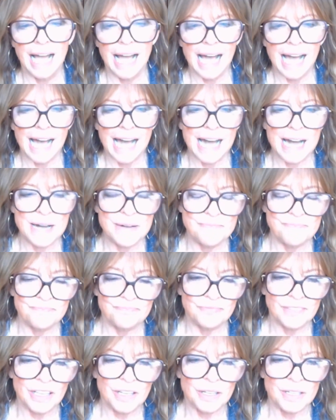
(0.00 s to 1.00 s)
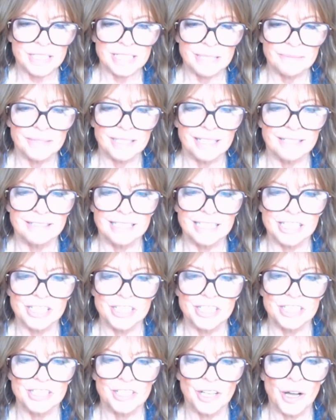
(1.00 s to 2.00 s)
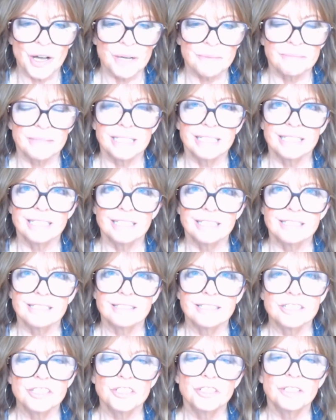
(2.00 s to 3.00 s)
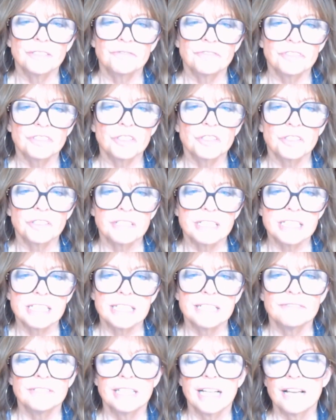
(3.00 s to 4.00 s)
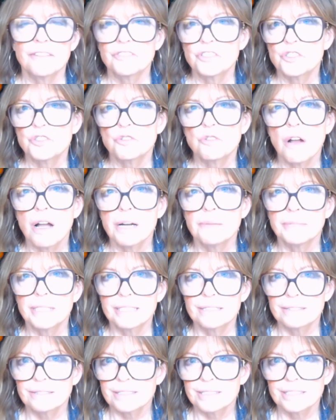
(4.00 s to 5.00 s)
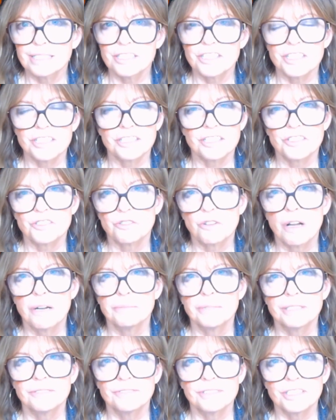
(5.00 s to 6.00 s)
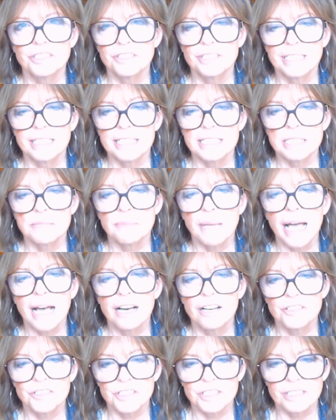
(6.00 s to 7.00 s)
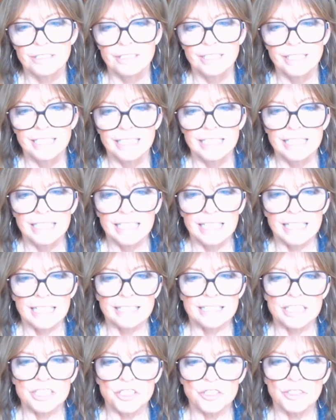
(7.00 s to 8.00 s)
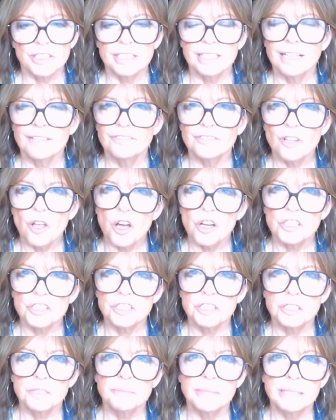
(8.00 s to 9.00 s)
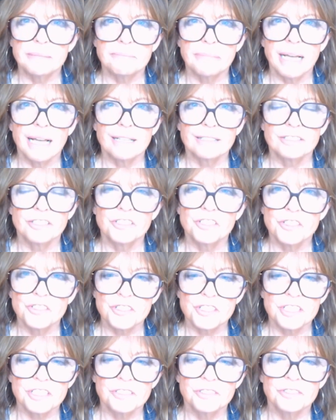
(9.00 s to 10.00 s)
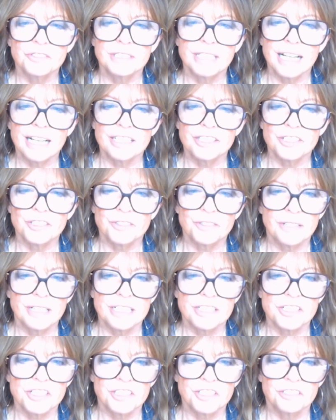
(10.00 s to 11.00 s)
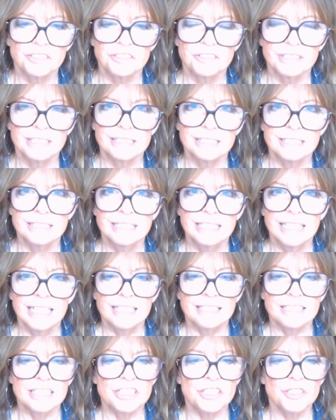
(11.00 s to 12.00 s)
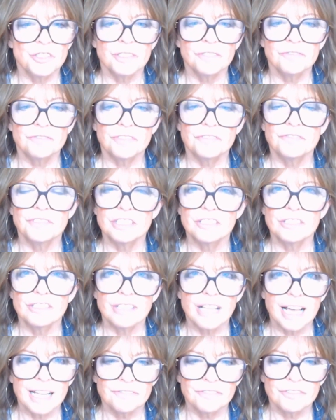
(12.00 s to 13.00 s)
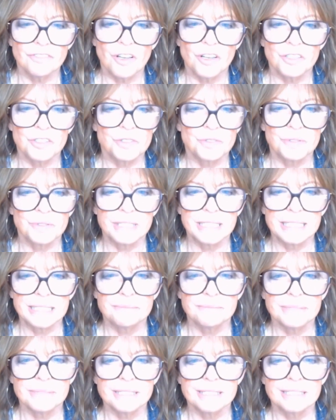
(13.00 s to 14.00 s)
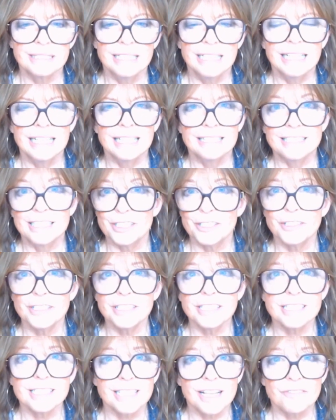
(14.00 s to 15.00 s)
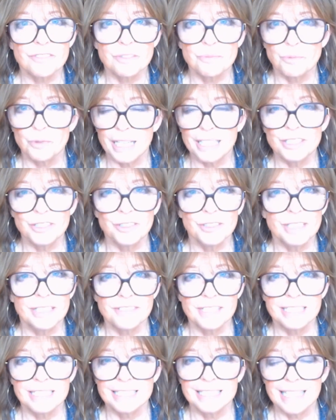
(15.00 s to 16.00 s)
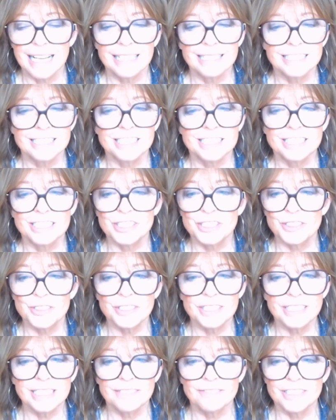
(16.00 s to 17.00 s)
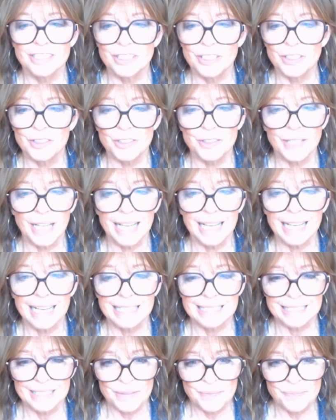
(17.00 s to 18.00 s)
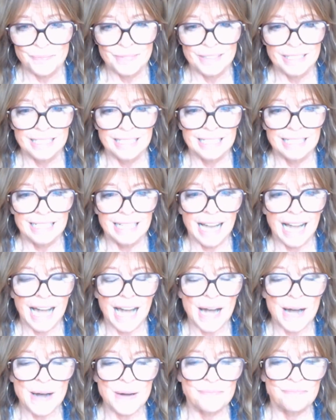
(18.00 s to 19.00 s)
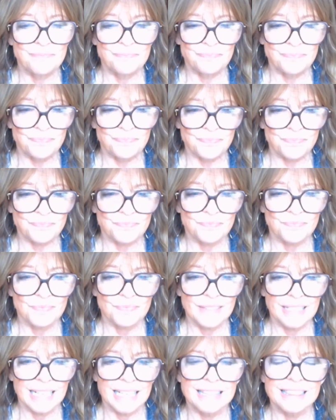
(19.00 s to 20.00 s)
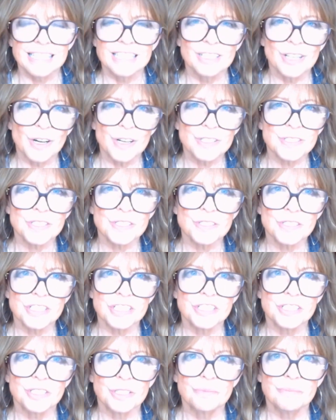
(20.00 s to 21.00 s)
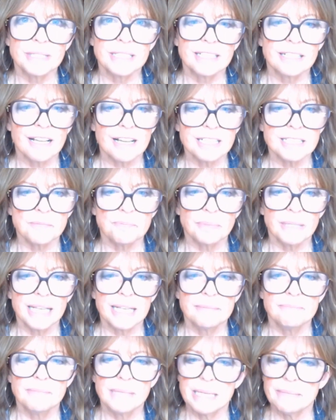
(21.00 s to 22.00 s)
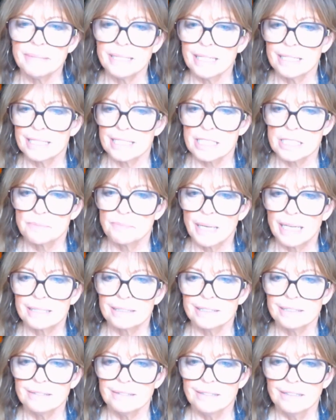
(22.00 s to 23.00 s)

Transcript: Some of the things she taught me is that you can flourish even after trauma, such as the trauma of losing a spouse, that you can have long-term impact on your children and your grandchildren, that you can fulfill lifelong dreams, that you can discover brand new gifts and talents that you didn't even know you had. Then also she showed me that God's plan may be unexpected,